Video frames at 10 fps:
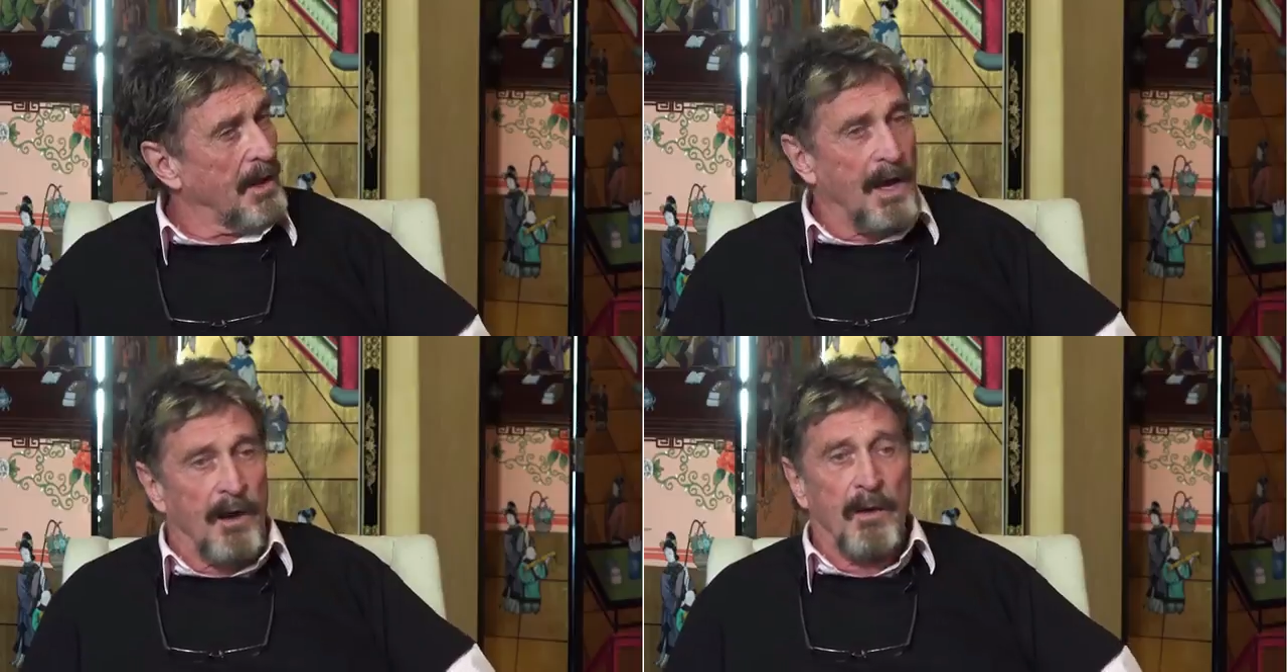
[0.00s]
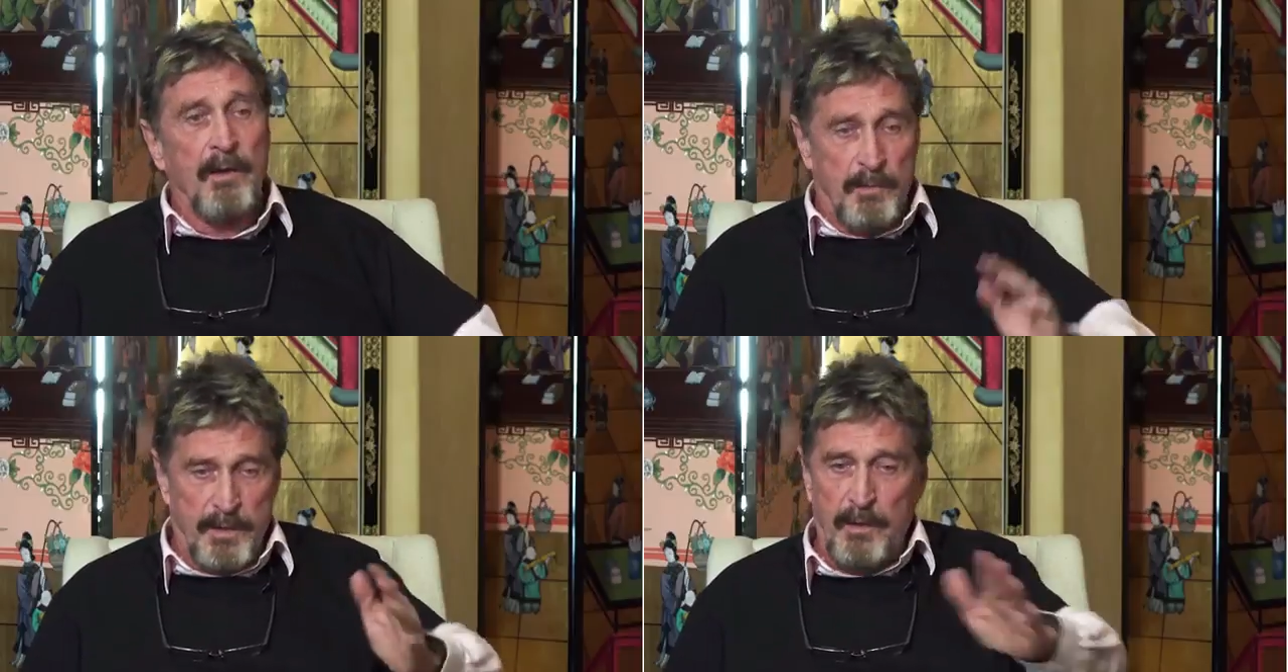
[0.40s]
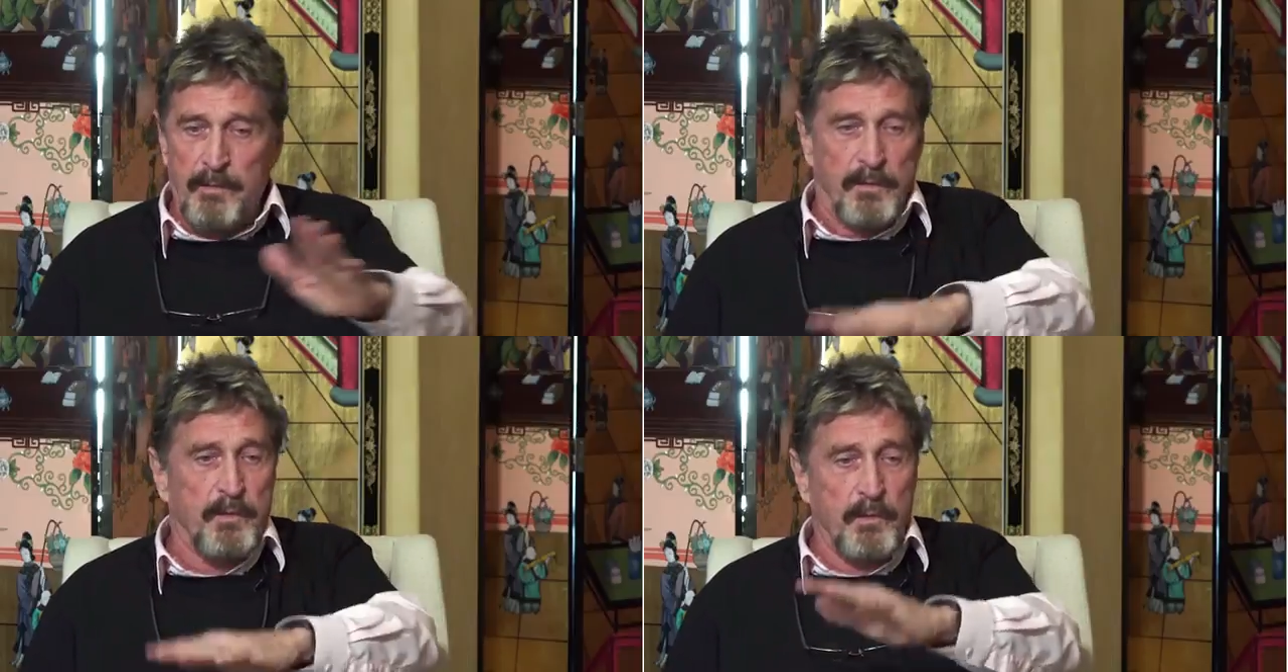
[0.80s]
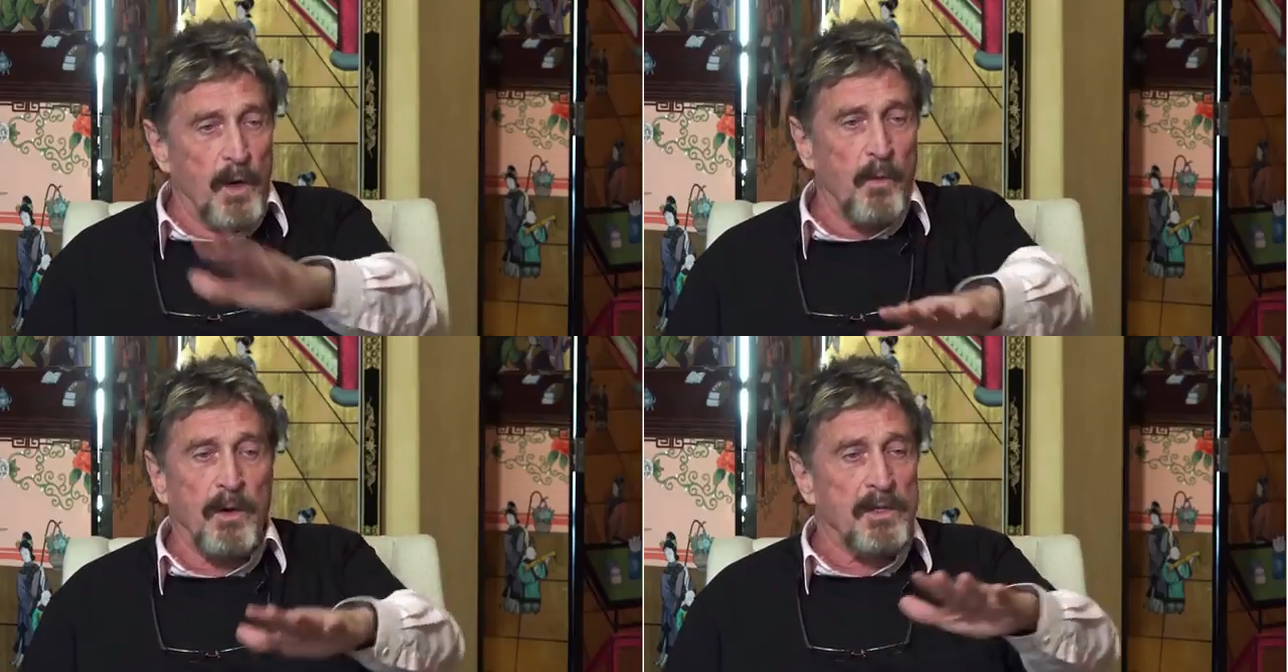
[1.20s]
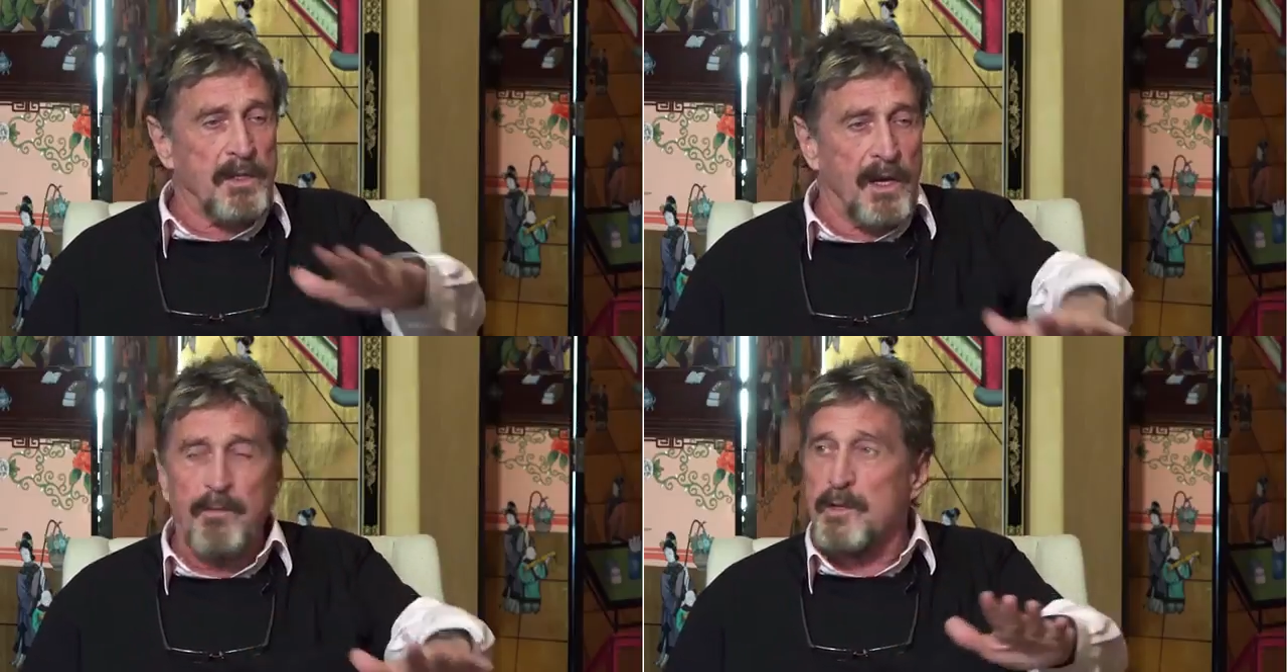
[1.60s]
Hell, no one
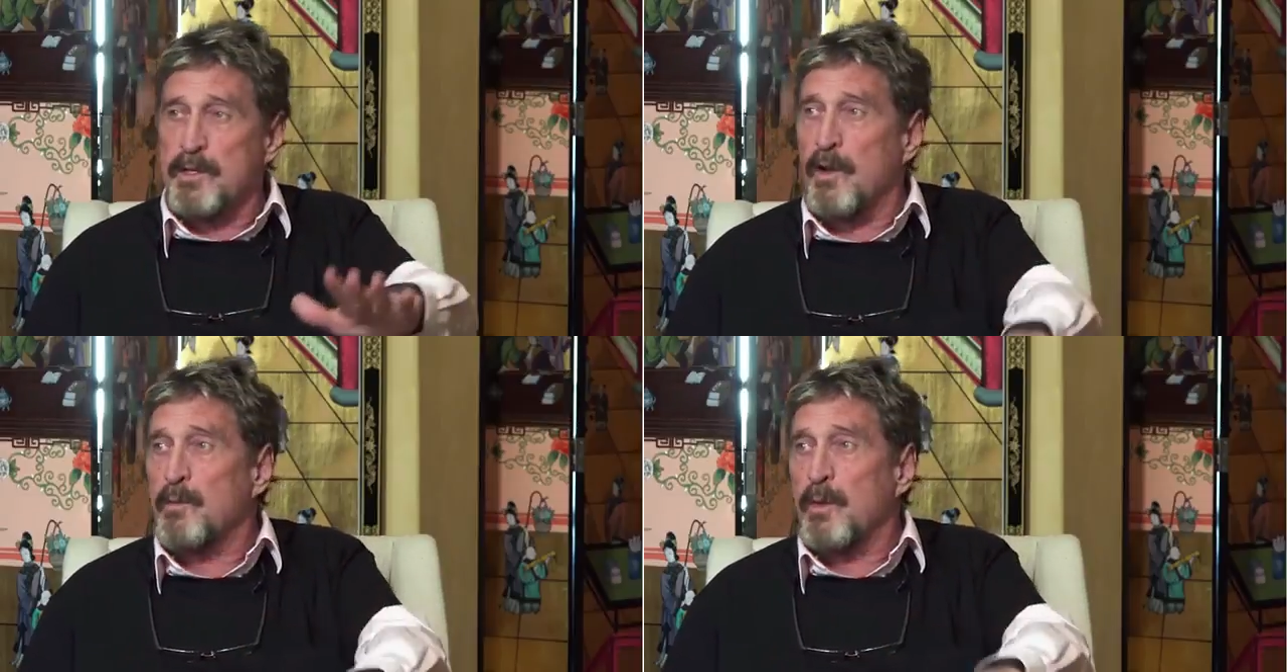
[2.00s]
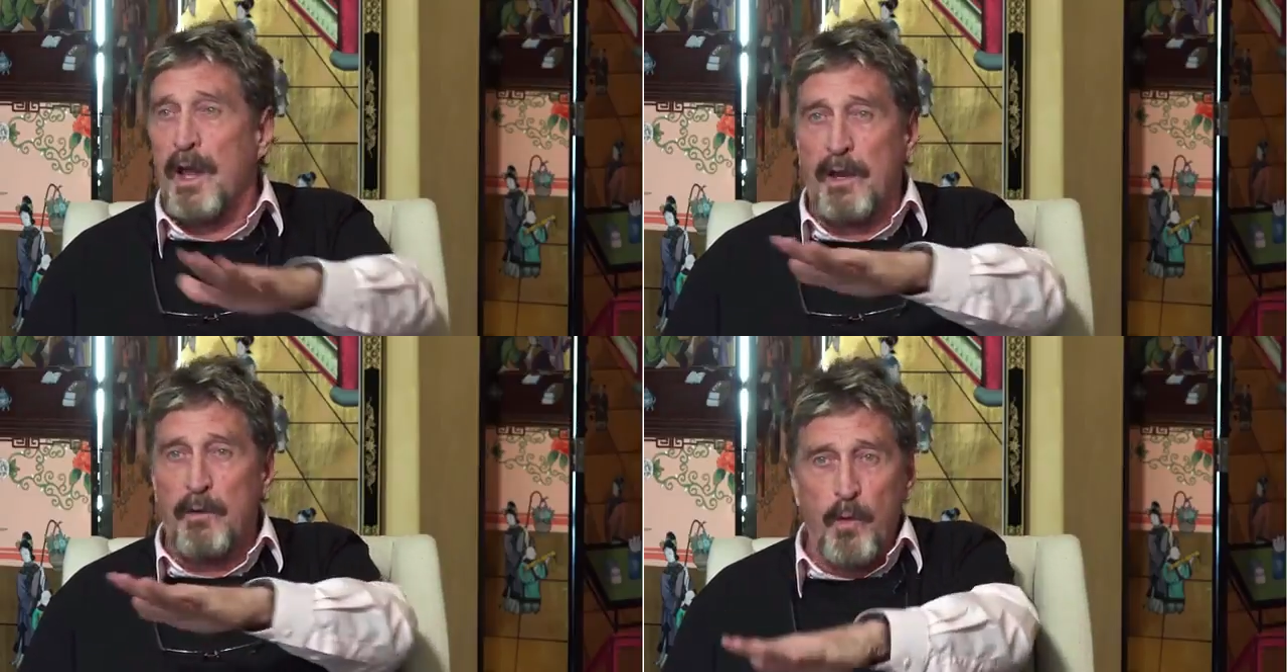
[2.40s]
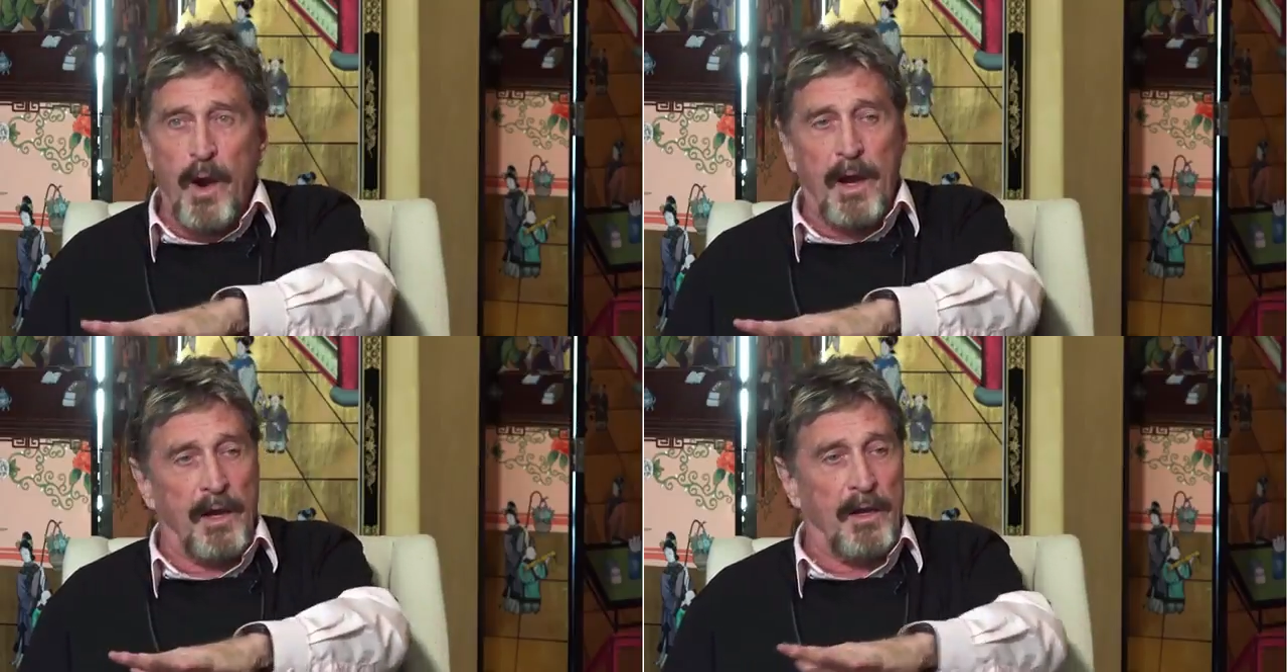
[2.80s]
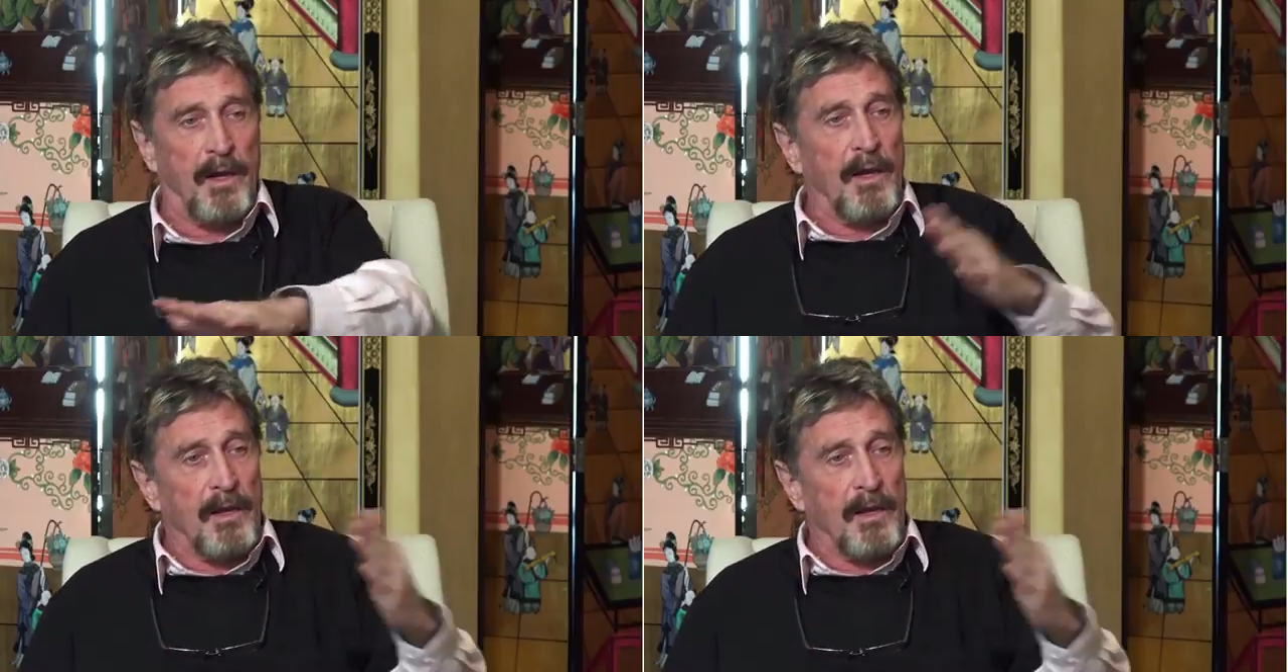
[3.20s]
has ever shown me a way